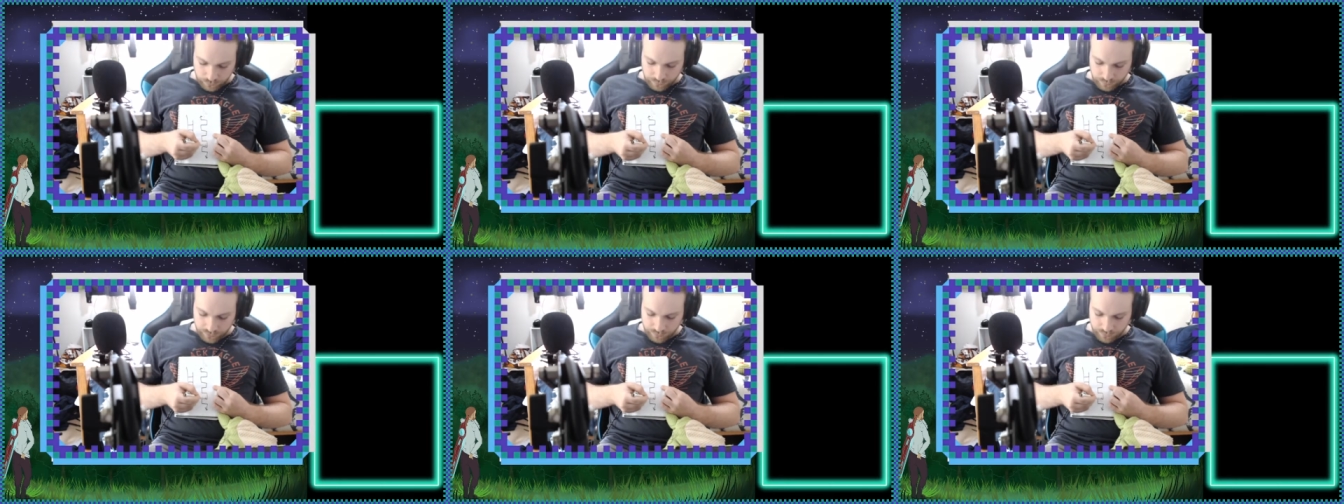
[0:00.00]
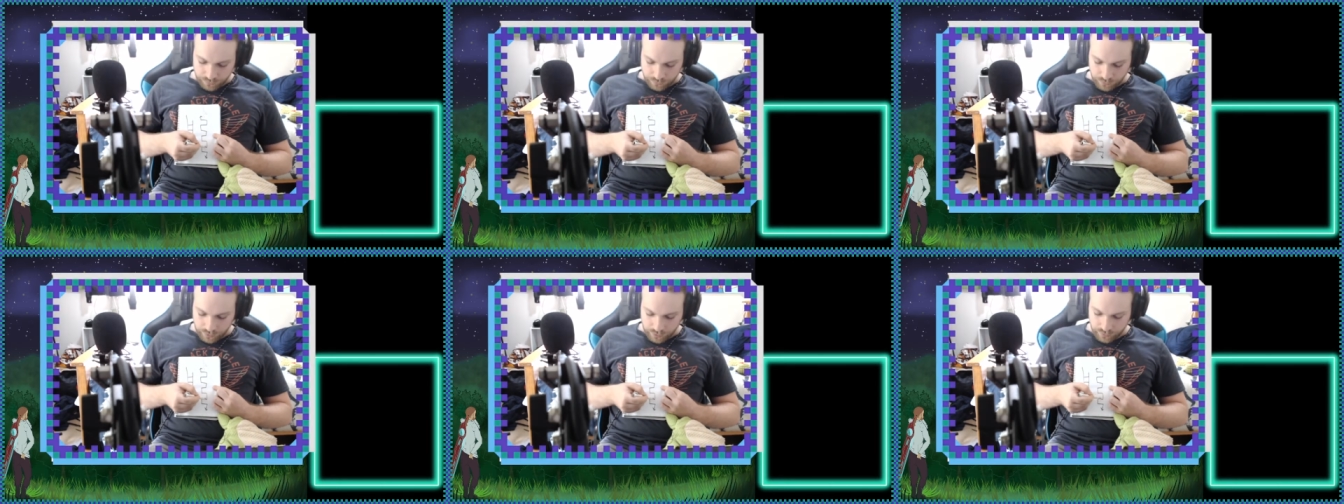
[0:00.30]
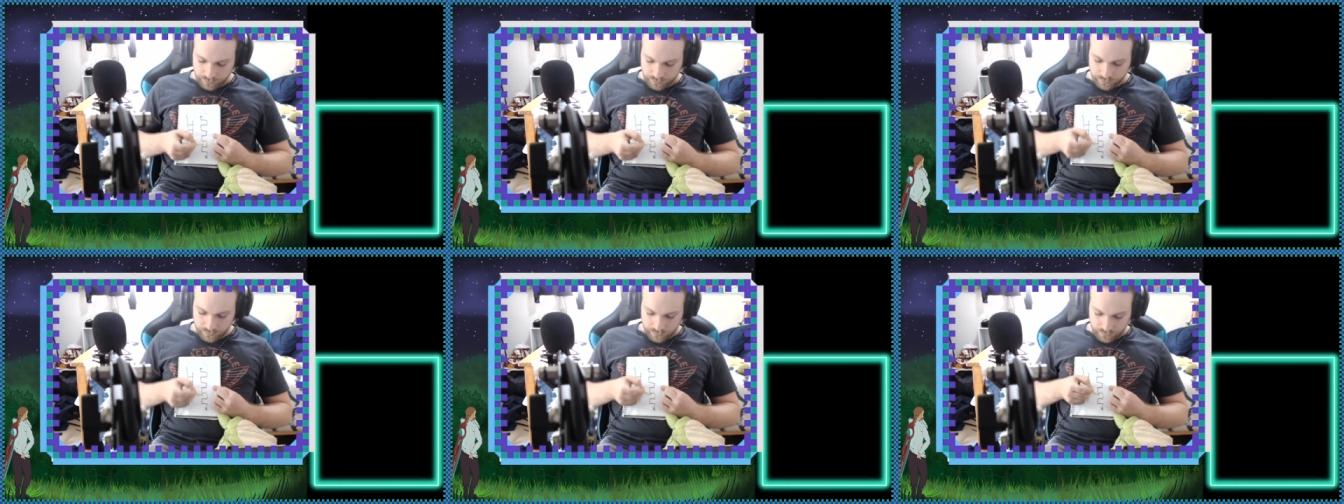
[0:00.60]
of these
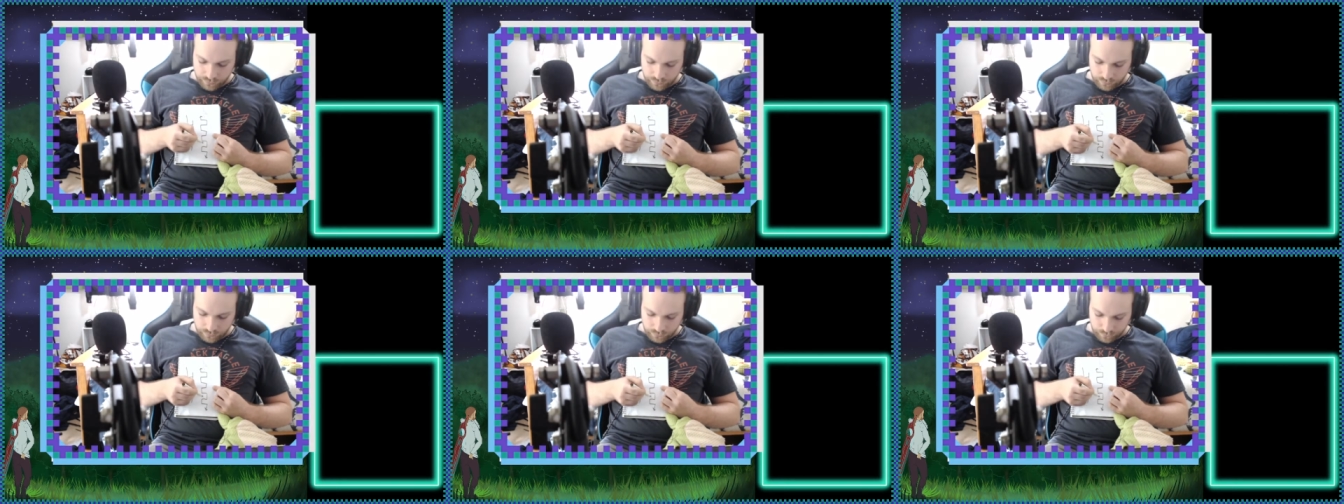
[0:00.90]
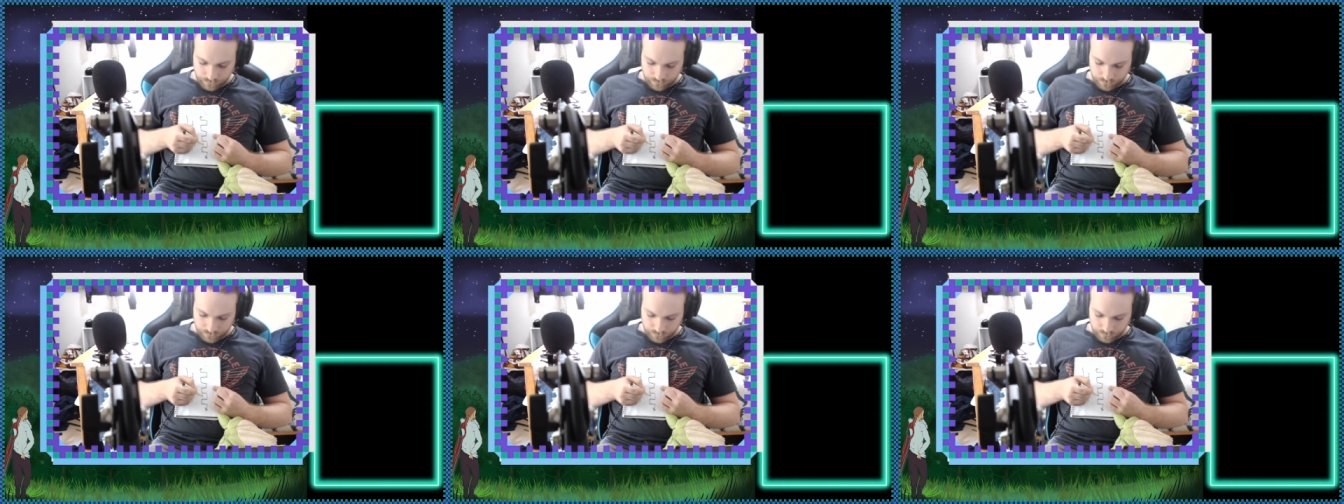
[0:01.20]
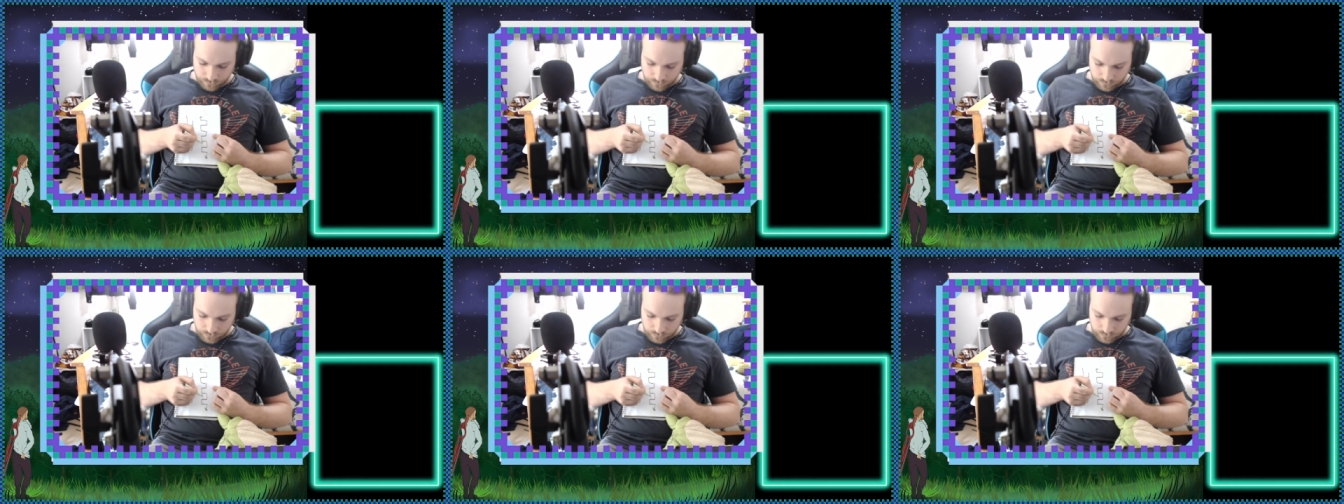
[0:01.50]
rungs
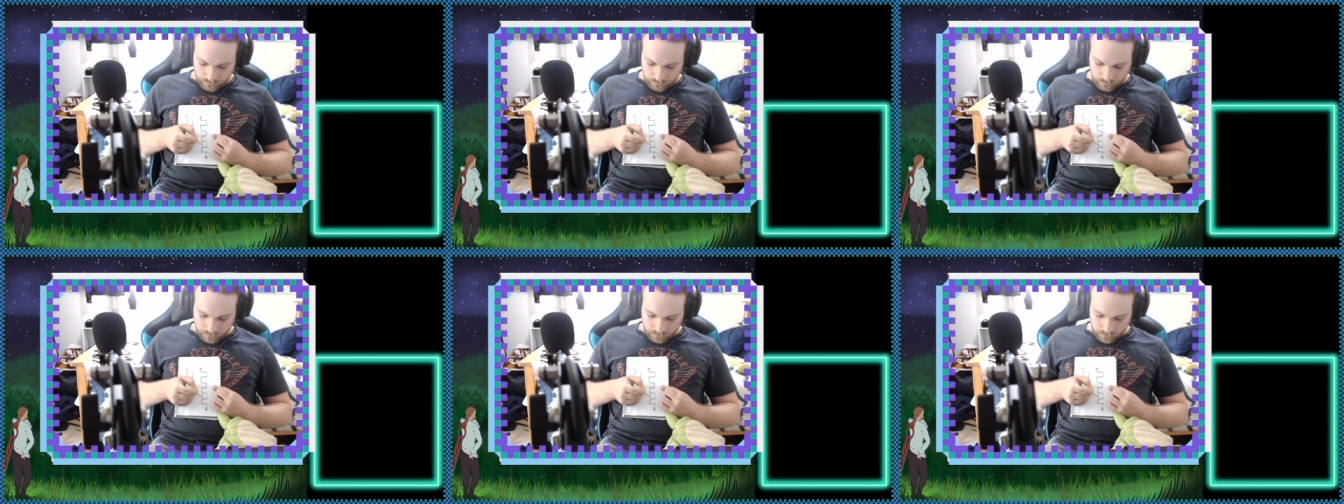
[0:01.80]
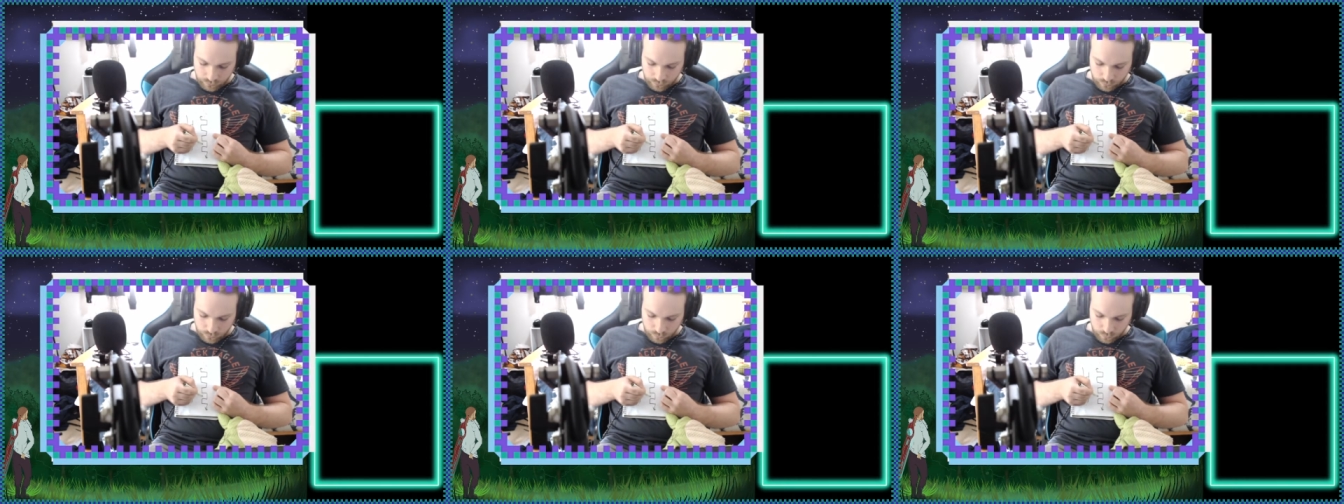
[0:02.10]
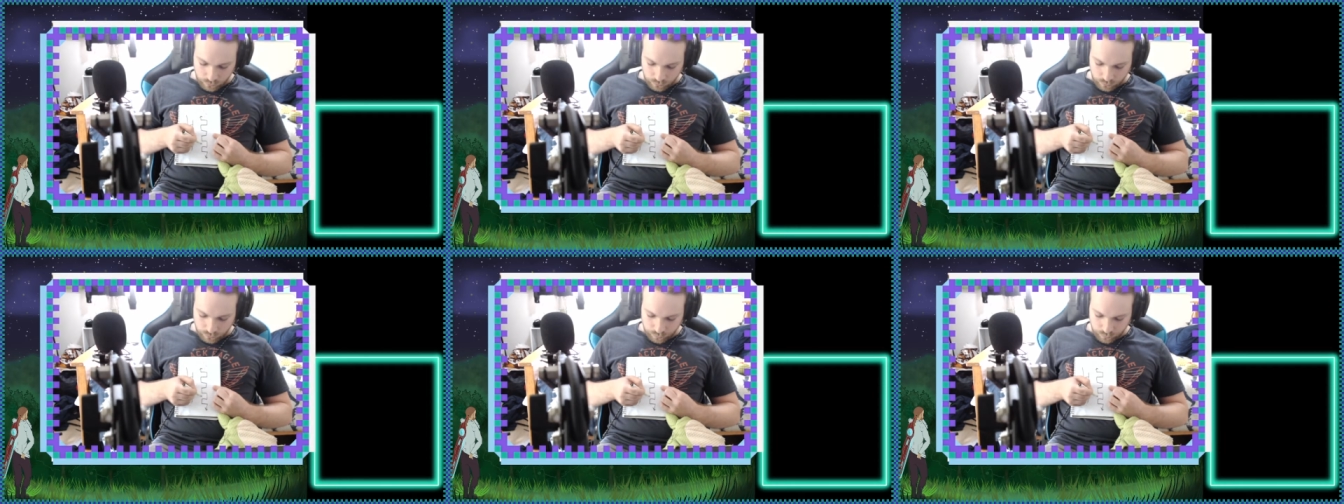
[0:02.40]

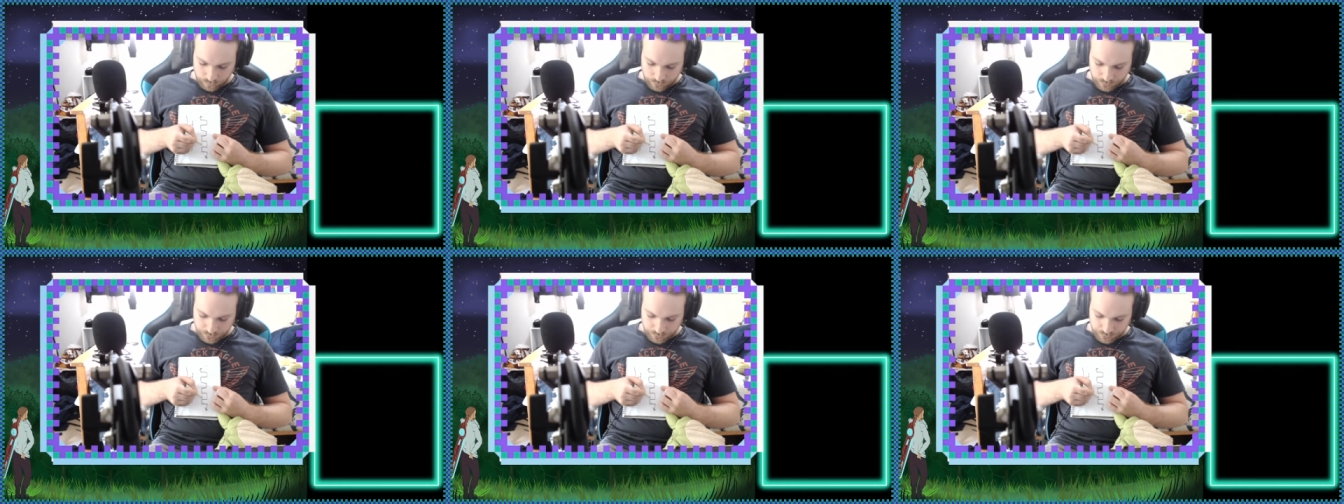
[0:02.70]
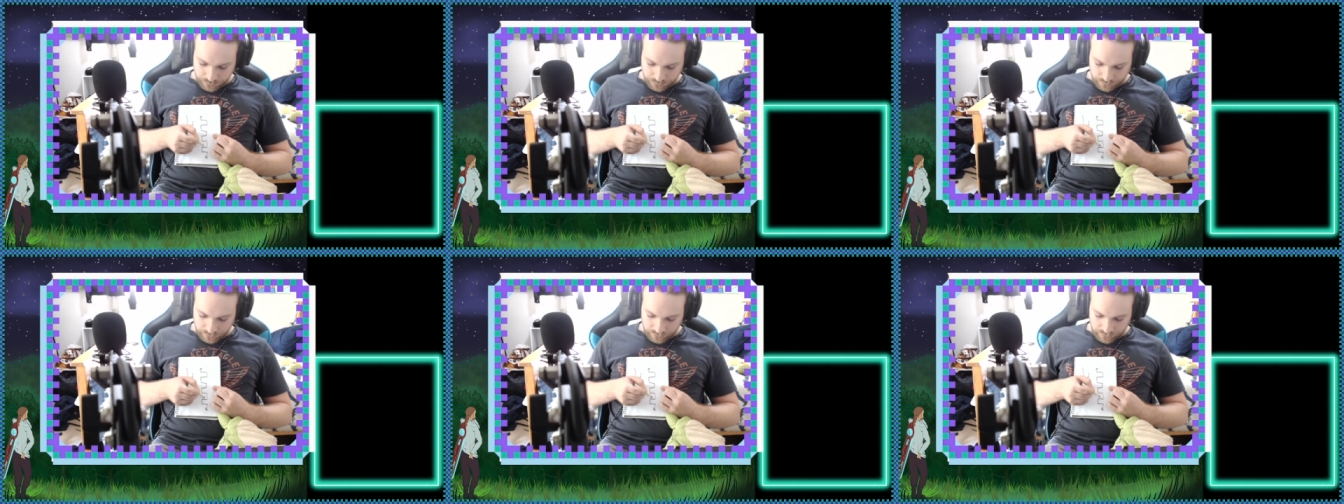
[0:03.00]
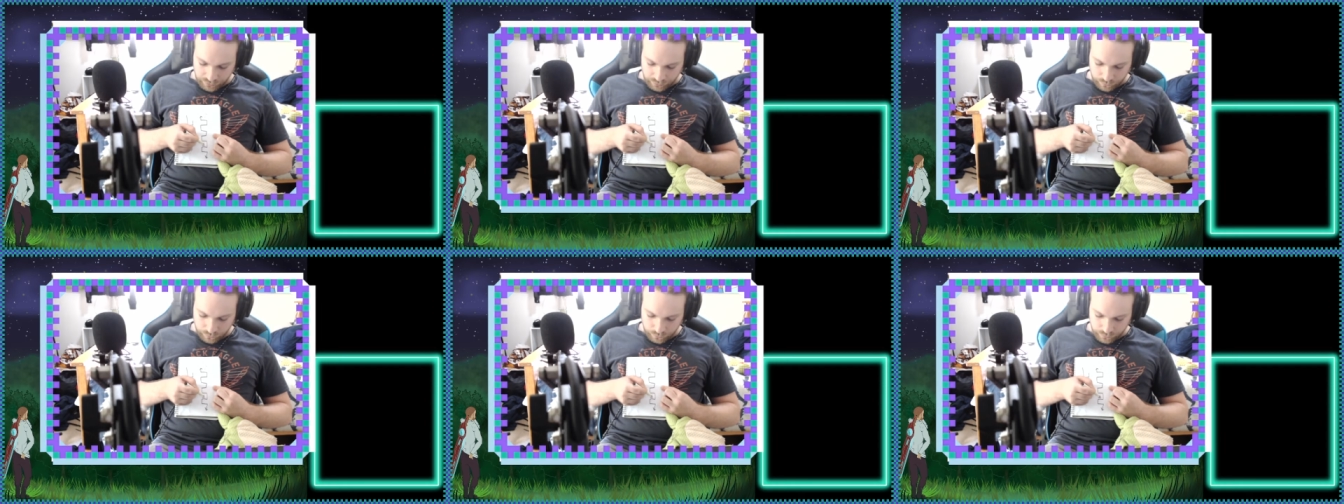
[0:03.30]
will push
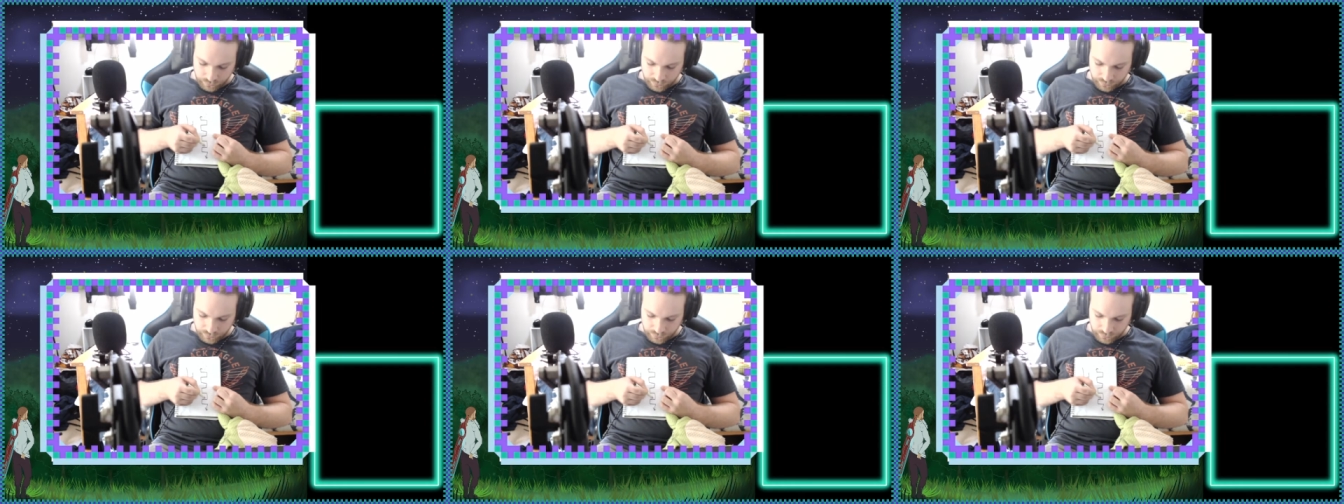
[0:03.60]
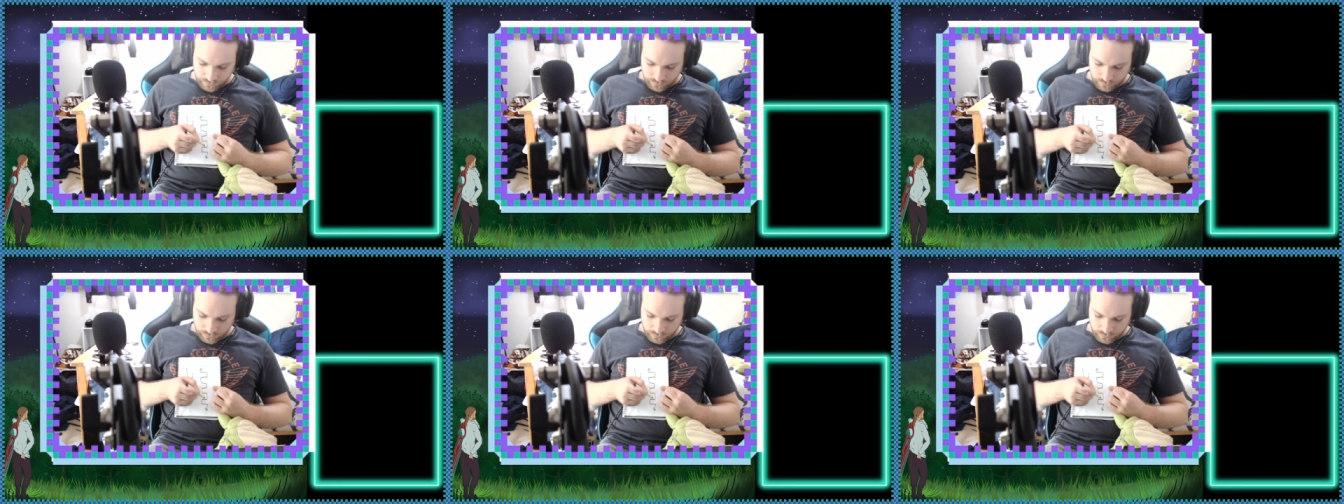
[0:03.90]
inwards,